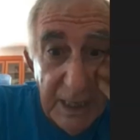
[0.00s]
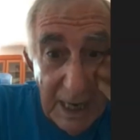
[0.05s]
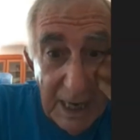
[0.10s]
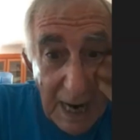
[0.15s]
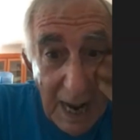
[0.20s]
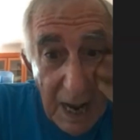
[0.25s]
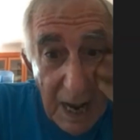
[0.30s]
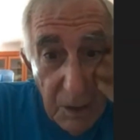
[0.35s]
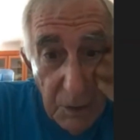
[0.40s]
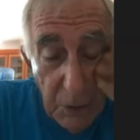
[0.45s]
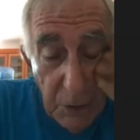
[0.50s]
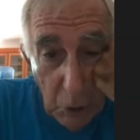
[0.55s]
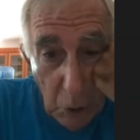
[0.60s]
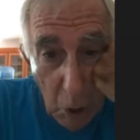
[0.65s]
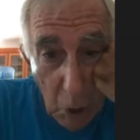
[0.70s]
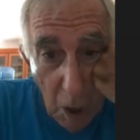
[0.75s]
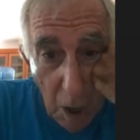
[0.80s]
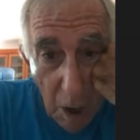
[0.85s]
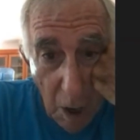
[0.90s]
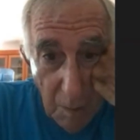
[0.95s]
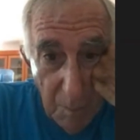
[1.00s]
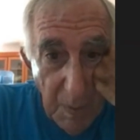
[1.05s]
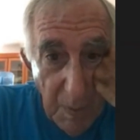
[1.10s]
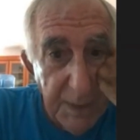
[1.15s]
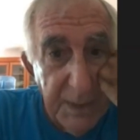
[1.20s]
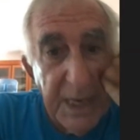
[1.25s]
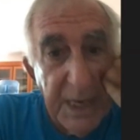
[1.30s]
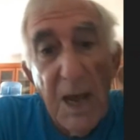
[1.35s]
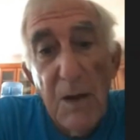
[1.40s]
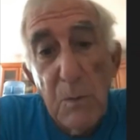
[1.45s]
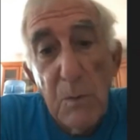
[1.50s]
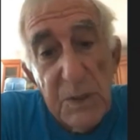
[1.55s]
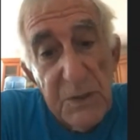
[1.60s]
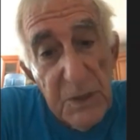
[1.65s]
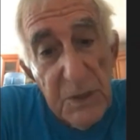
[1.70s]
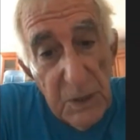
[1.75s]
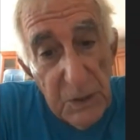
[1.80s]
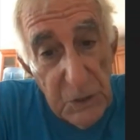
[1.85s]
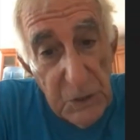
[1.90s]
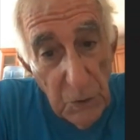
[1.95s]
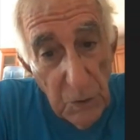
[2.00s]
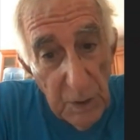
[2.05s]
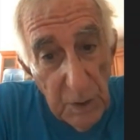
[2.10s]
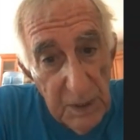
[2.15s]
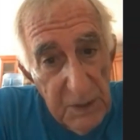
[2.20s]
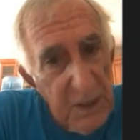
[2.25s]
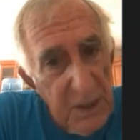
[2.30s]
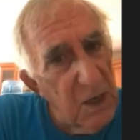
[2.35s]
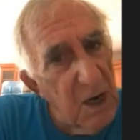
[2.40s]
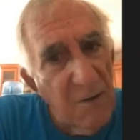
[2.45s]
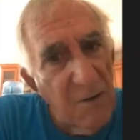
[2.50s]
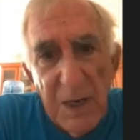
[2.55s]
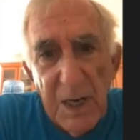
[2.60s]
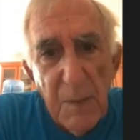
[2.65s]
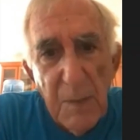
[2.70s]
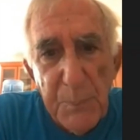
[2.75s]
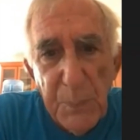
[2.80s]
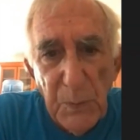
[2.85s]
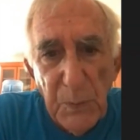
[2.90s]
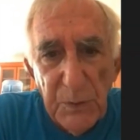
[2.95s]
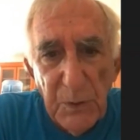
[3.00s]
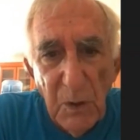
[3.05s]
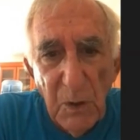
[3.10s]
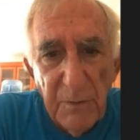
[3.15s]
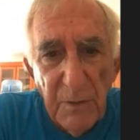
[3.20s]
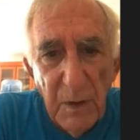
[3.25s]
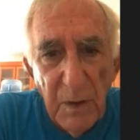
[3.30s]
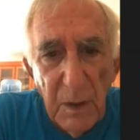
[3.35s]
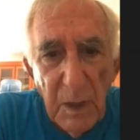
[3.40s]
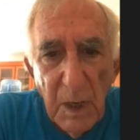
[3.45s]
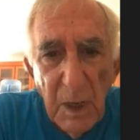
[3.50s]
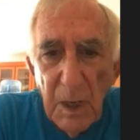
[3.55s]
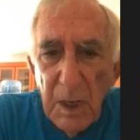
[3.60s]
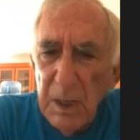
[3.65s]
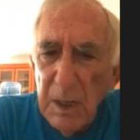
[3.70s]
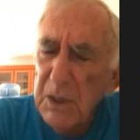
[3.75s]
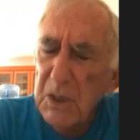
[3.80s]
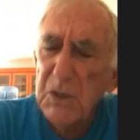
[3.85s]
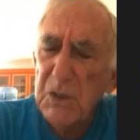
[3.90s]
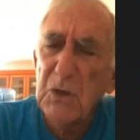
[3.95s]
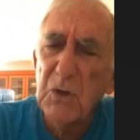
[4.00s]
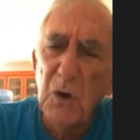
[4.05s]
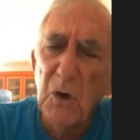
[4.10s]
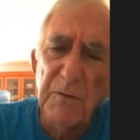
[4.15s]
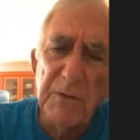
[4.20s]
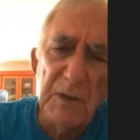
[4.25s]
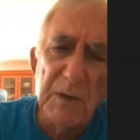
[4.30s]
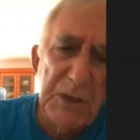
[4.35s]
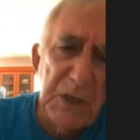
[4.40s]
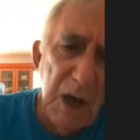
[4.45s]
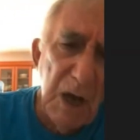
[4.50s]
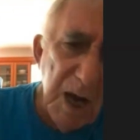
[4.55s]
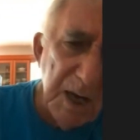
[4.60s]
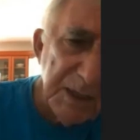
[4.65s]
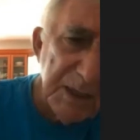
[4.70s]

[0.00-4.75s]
get out of the car. My dad was an attorney. He said, "You ever get pulled over, just go over, talk